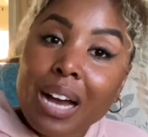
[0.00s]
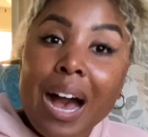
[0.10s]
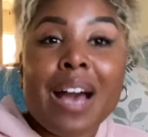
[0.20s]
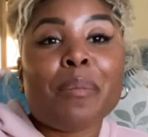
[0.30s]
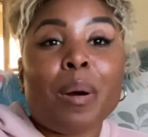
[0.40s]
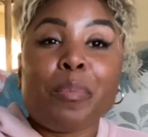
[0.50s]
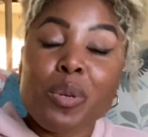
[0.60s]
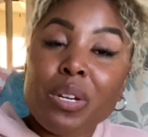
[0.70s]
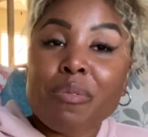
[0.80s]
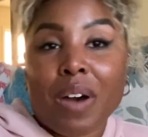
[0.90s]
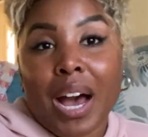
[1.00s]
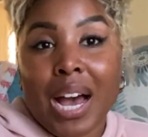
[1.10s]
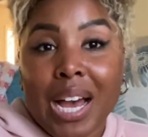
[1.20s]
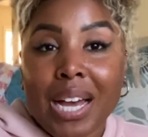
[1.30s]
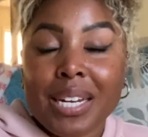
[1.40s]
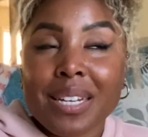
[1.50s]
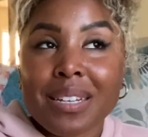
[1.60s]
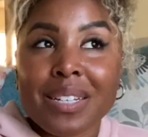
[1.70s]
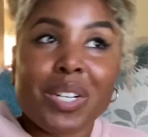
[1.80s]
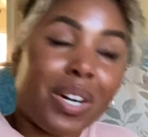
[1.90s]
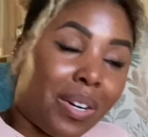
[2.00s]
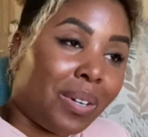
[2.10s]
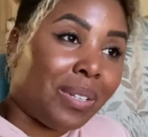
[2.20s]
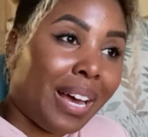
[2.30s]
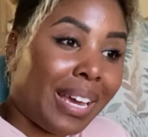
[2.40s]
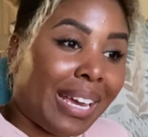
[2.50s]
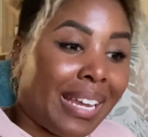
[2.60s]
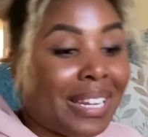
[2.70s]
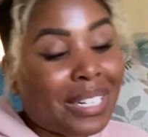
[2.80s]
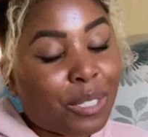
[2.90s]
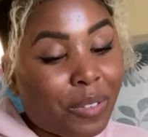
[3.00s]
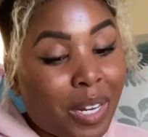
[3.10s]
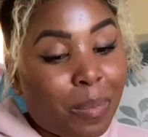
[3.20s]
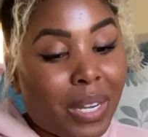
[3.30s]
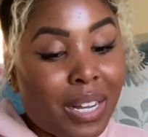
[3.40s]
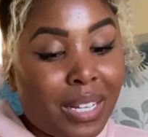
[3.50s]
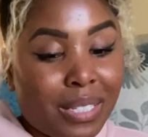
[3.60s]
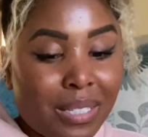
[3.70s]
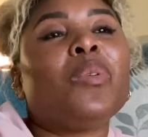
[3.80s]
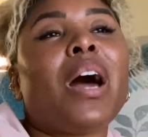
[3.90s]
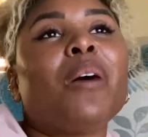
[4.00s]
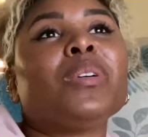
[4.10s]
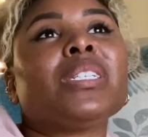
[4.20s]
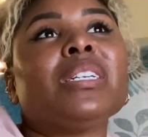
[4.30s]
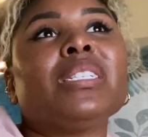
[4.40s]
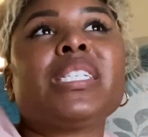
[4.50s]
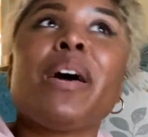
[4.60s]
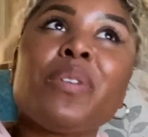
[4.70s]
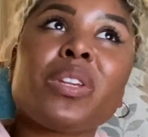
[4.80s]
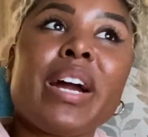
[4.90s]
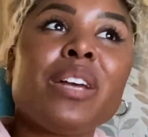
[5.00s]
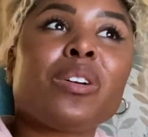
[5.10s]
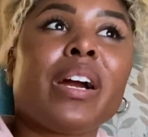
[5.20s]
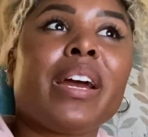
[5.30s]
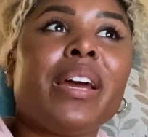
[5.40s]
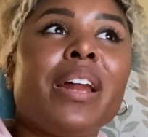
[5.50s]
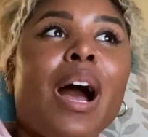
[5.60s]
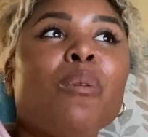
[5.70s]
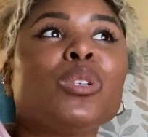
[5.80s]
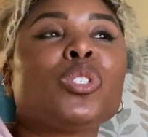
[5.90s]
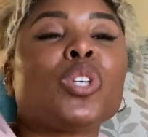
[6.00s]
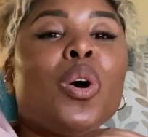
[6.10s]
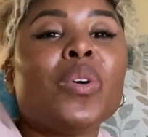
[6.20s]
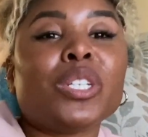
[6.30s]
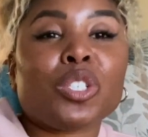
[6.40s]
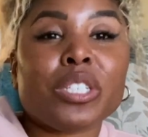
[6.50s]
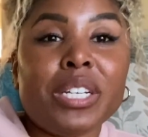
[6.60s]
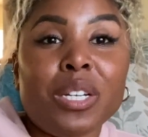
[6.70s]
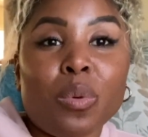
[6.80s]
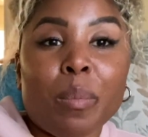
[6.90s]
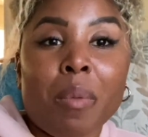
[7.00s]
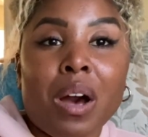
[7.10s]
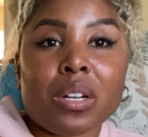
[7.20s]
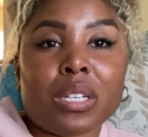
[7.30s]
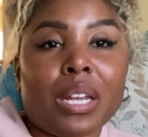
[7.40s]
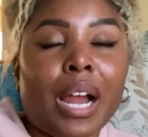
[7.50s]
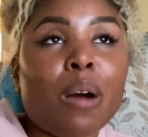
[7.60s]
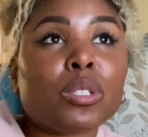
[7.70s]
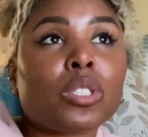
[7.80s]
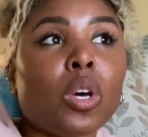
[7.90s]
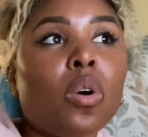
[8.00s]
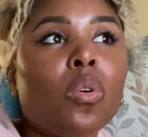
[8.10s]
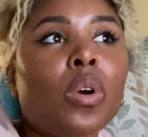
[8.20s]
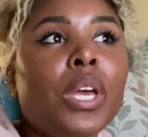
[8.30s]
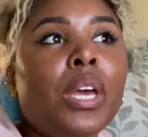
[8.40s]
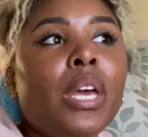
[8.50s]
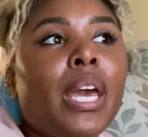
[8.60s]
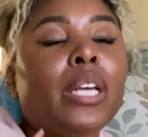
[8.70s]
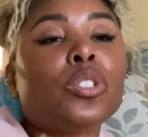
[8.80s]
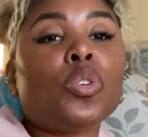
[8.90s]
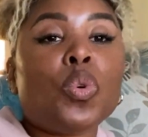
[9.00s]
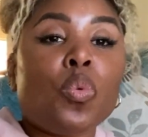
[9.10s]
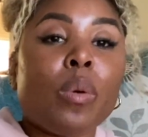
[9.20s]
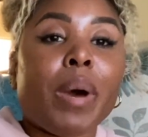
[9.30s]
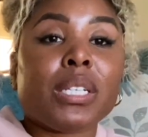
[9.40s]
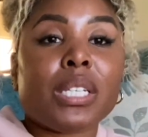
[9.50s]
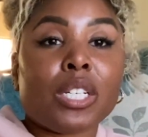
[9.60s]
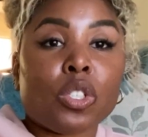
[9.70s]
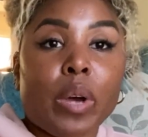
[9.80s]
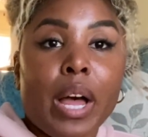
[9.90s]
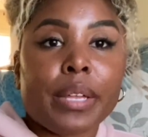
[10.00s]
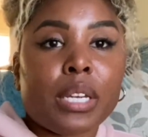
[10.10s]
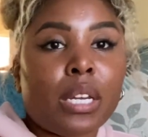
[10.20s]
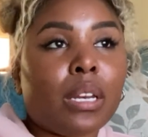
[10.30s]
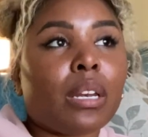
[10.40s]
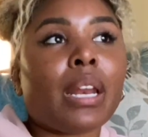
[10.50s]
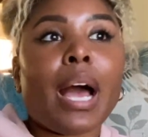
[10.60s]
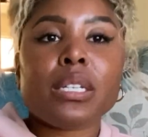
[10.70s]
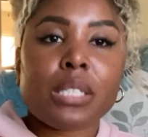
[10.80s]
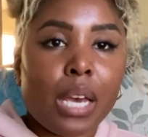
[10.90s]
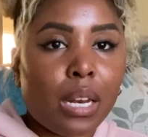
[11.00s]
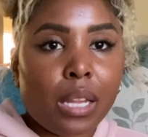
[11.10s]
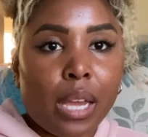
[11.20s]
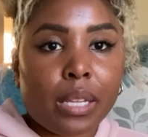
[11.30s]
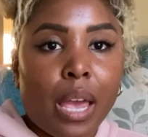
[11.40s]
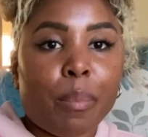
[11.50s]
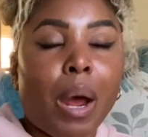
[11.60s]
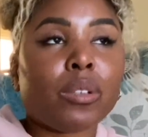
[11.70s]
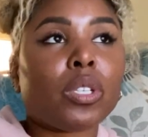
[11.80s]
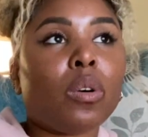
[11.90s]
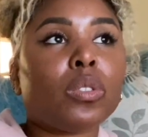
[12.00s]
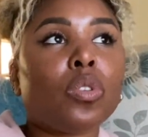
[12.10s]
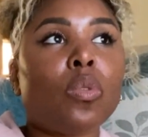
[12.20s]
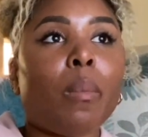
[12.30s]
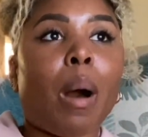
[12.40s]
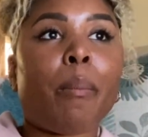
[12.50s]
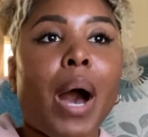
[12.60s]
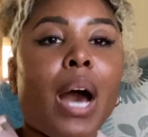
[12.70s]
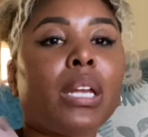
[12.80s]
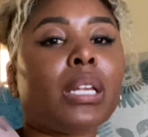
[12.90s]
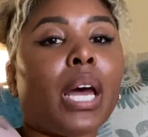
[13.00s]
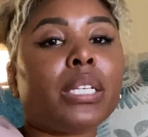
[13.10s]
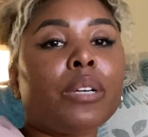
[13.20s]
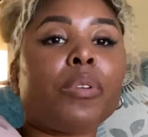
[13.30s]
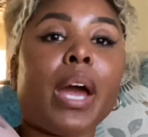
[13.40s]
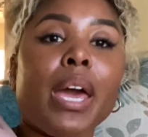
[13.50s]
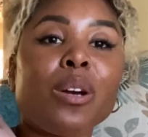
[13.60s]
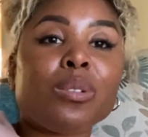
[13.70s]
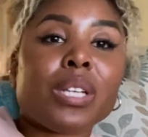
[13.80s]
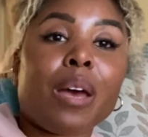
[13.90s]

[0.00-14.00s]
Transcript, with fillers: I am a beautified girl. Like, and then it's funny because when I was in seventh or eighth grade, I was so intrigued with modeling. Like I was so in tune with my sexuality, not saying it like that, but I was so in tune with my body and like different angles.